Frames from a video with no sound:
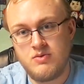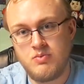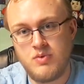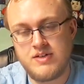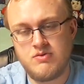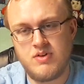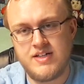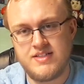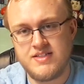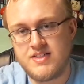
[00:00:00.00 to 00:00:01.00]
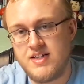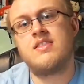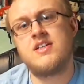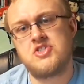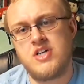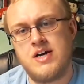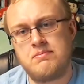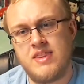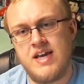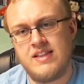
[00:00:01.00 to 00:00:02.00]
one was the
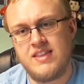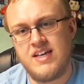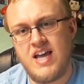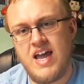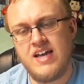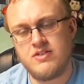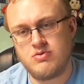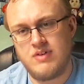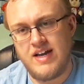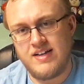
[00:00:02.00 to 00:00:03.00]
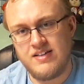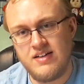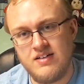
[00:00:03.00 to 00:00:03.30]
shop that the aunt ran,